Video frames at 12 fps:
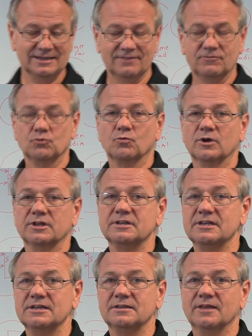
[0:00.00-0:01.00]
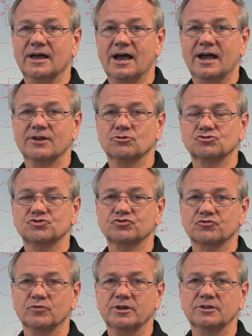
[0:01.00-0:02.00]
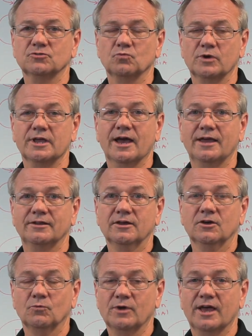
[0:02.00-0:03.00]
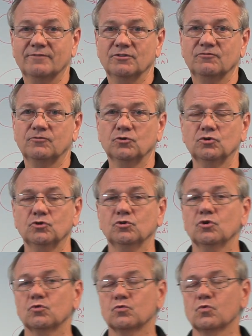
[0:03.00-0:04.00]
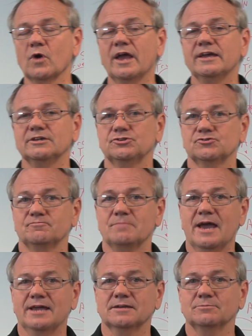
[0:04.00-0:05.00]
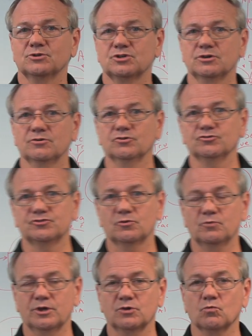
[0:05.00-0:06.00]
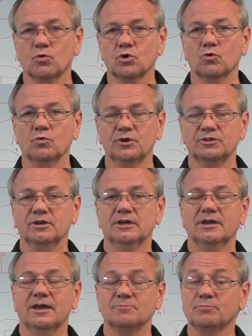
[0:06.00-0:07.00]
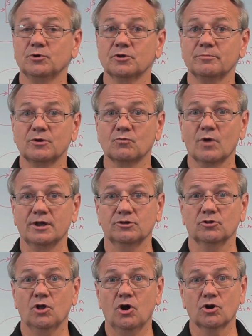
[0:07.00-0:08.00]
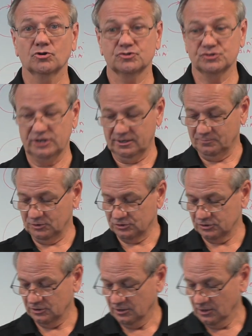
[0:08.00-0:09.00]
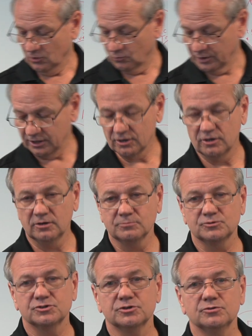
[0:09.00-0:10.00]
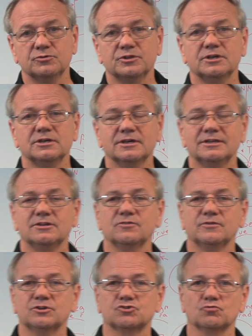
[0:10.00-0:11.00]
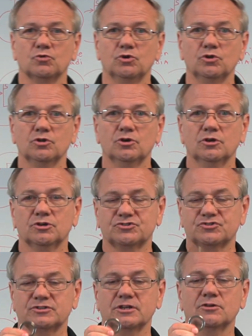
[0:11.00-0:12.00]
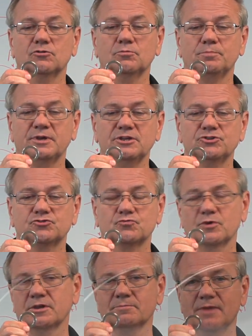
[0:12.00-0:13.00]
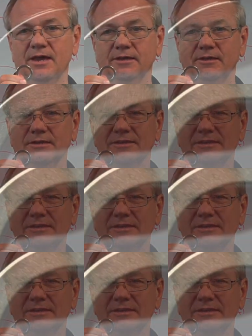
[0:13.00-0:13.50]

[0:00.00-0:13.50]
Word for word: If you really need the higher strength, we got we have the full range of magnet materials that we can work with and put them in radial arc segments. When it comes to the individual single piece ring magnet,